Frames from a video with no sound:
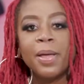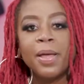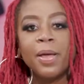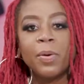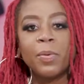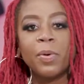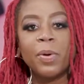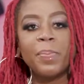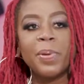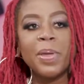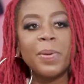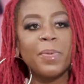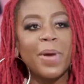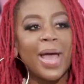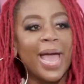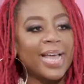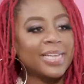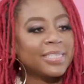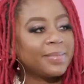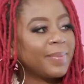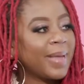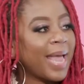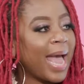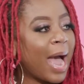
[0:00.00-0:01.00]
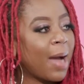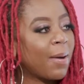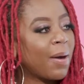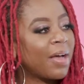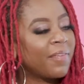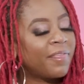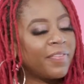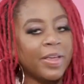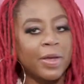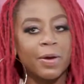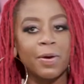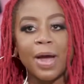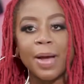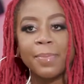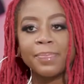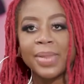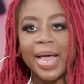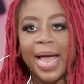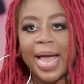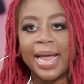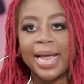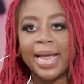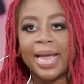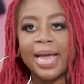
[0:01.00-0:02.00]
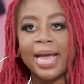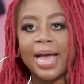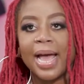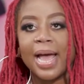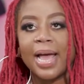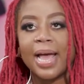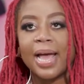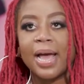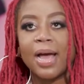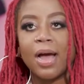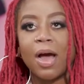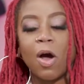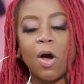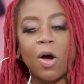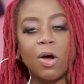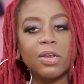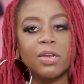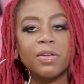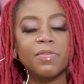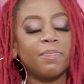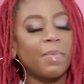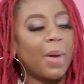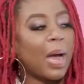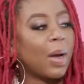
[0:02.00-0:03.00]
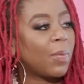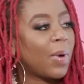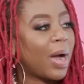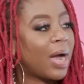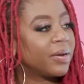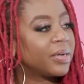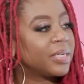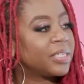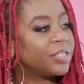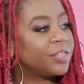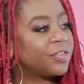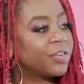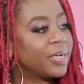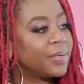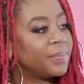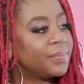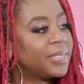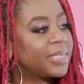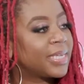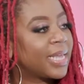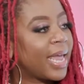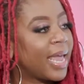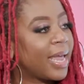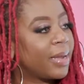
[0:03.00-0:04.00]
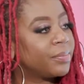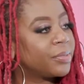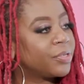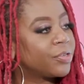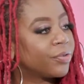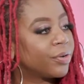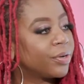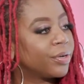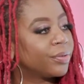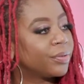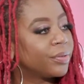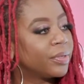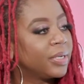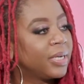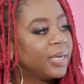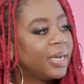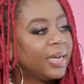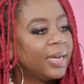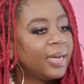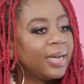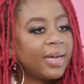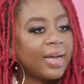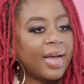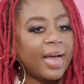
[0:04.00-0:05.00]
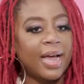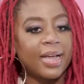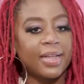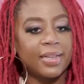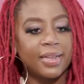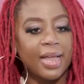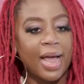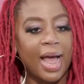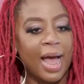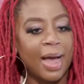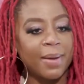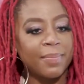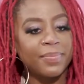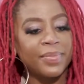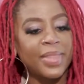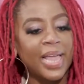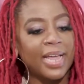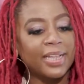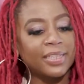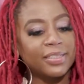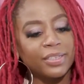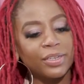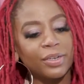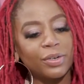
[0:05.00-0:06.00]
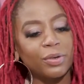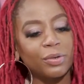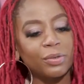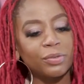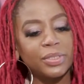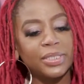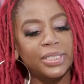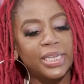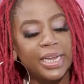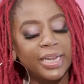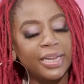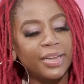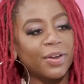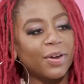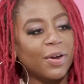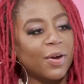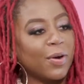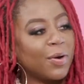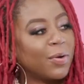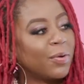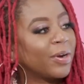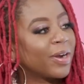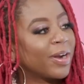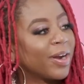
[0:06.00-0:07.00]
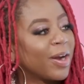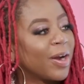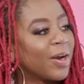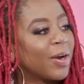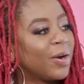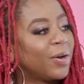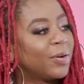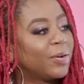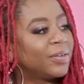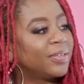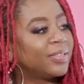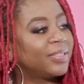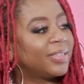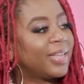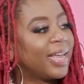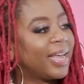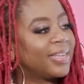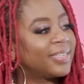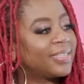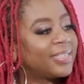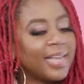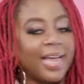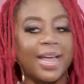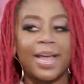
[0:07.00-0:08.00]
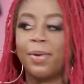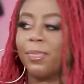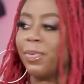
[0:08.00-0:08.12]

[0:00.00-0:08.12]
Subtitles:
When people ask me how I feel, I'm like, all of my wildest dreams came true. I'm that little 10-year-old girl that said,